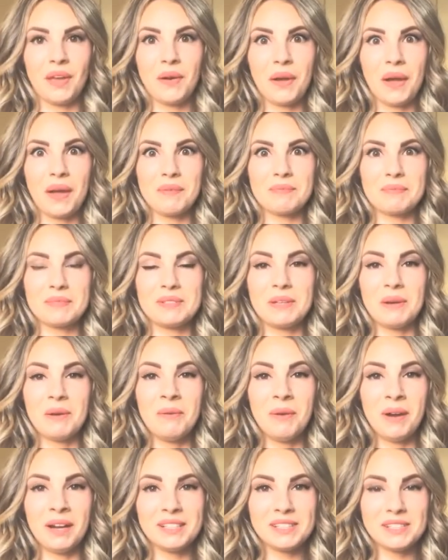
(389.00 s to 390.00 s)
Okay,
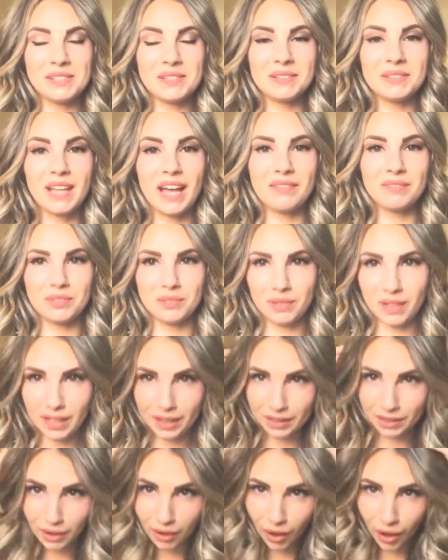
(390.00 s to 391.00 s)
so once you're left
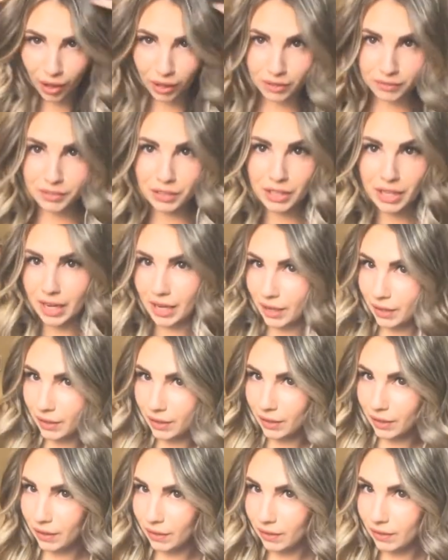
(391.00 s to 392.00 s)
with all of your hair
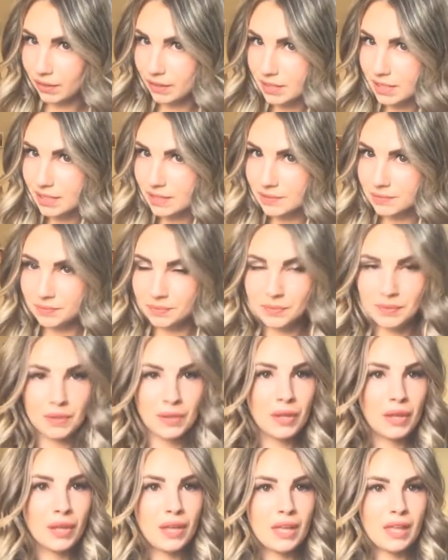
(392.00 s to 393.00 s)
curled,
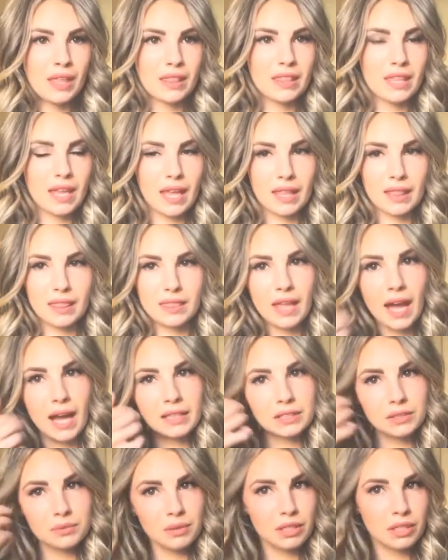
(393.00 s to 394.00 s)
then
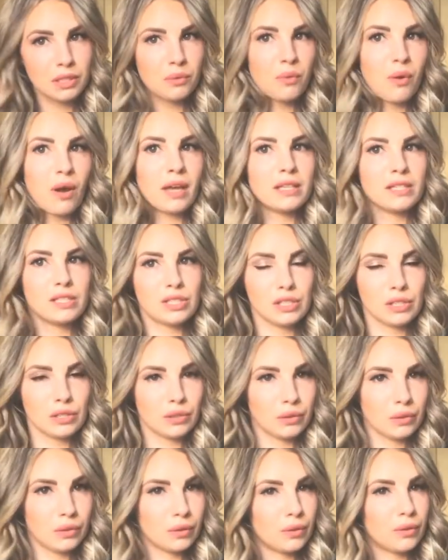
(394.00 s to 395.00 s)
that's when you want
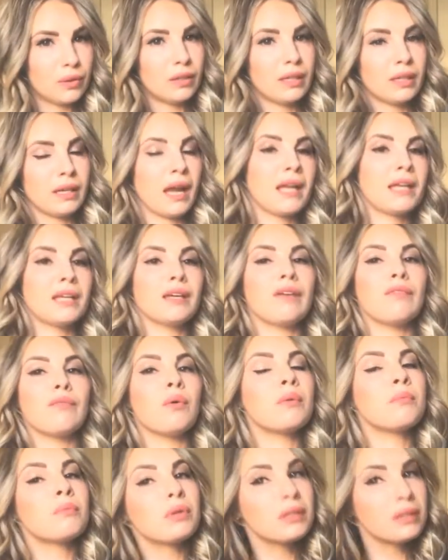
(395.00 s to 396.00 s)
to kind of give
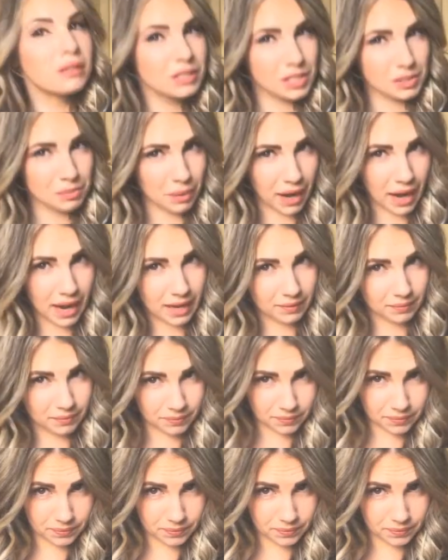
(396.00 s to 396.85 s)
one more little spray,